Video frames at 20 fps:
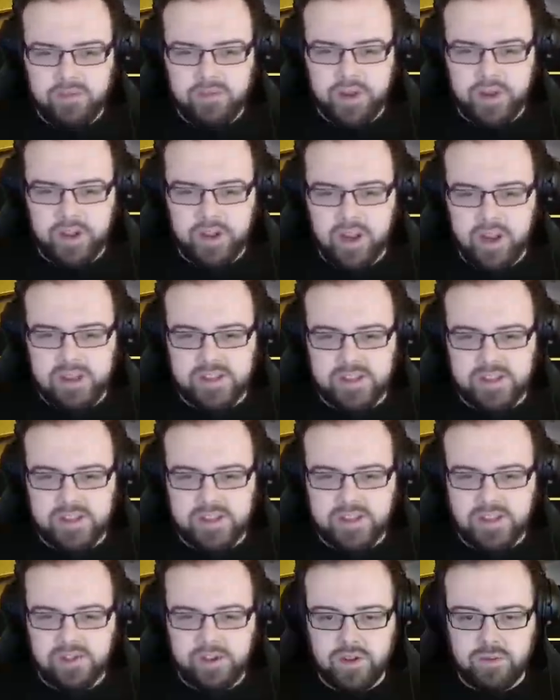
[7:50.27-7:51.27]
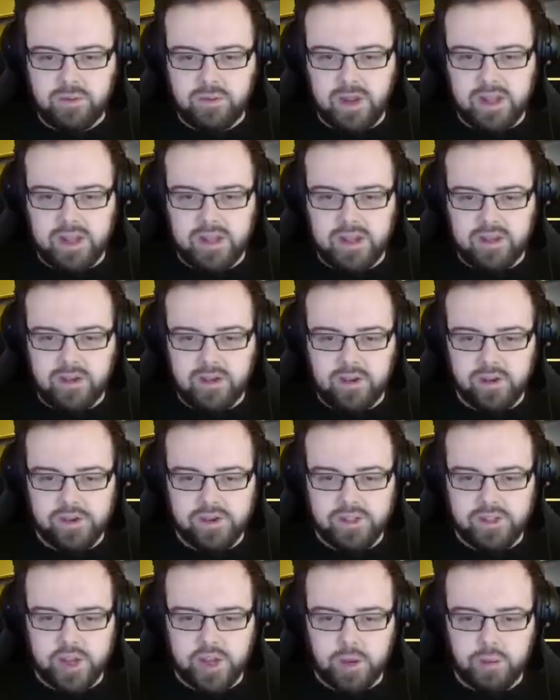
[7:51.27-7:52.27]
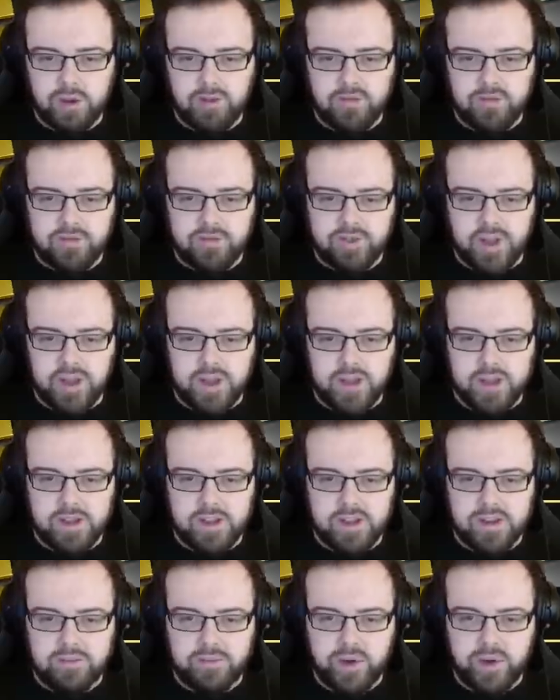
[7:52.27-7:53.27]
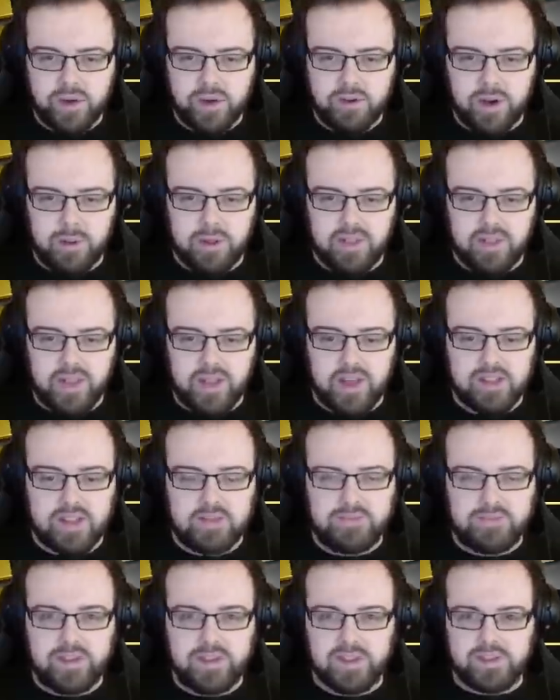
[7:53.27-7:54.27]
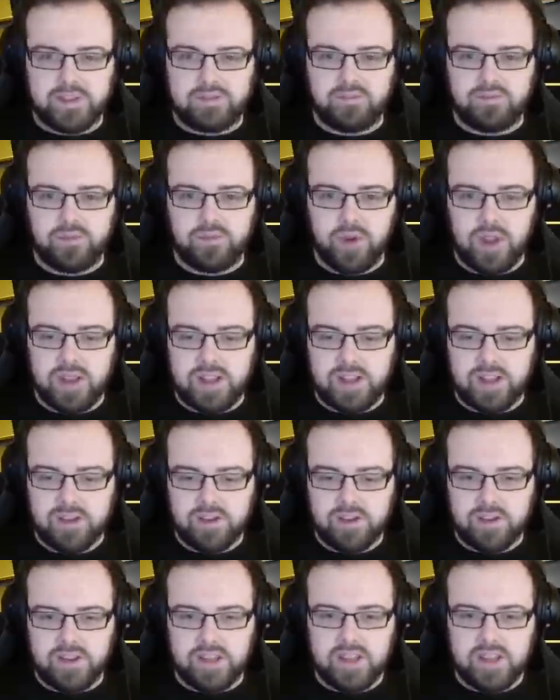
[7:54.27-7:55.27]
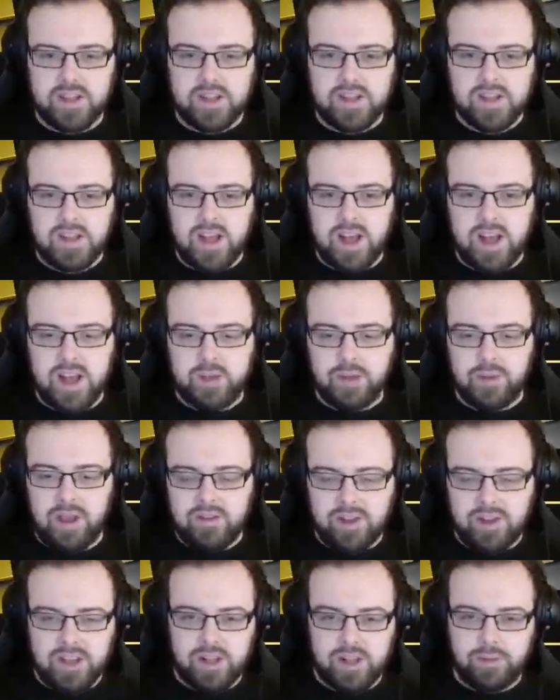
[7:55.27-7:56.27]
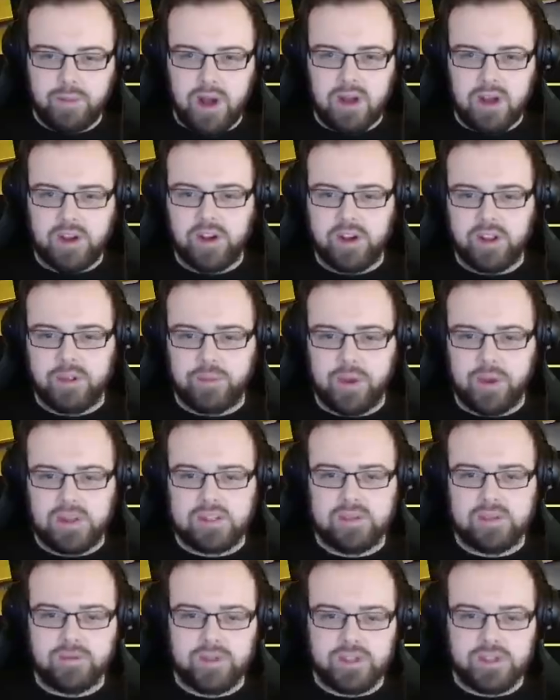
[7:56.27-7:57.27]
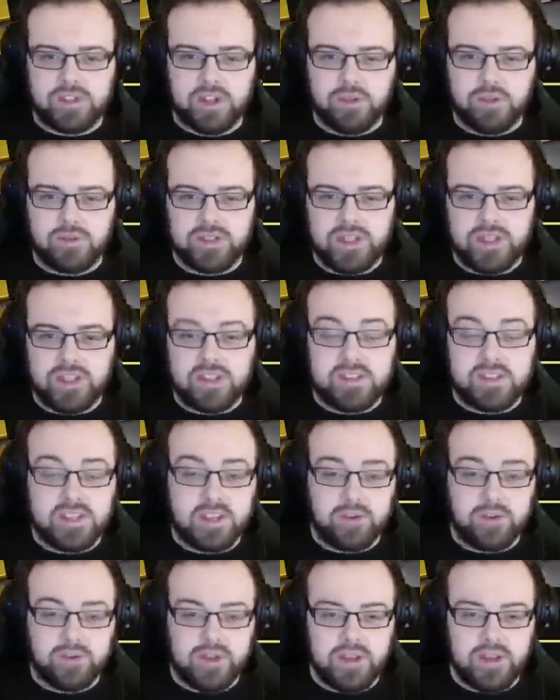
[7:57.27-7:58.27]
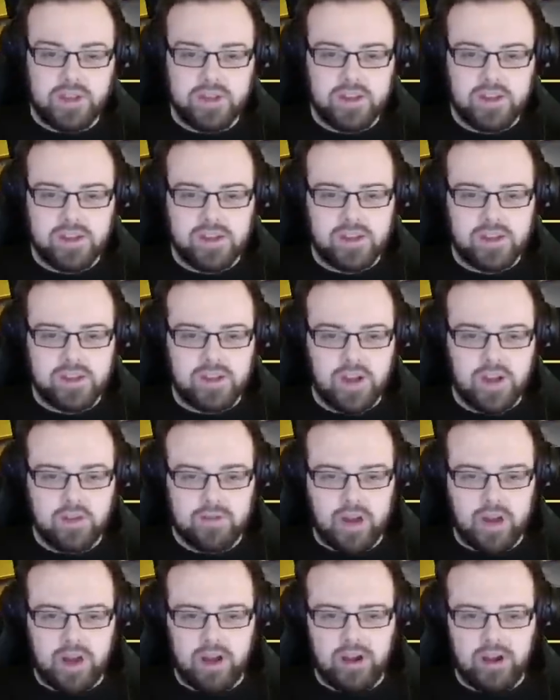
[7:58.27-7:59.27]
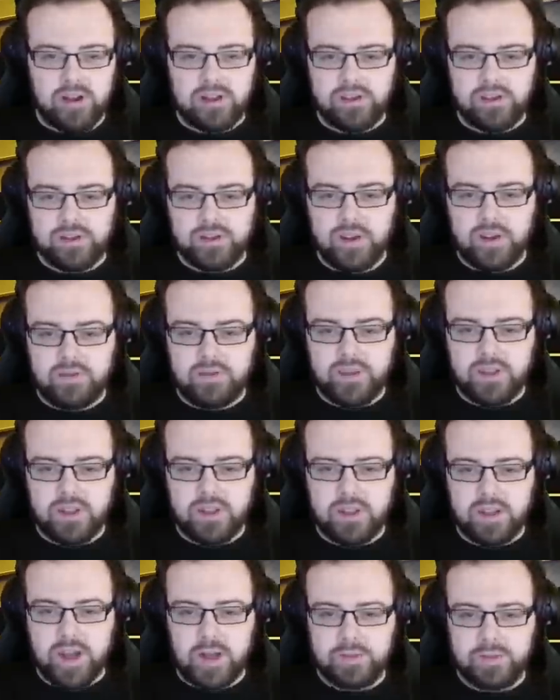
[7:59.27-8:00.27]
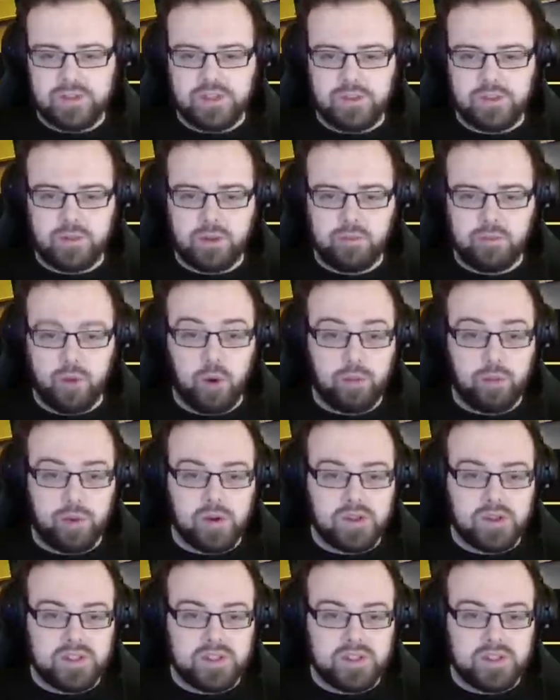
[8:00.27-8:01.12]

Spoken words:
They've done an extremely good job of programming that. That feels really good. We have our little marker at the bottom that shows the degree of our drift. I'm assuming more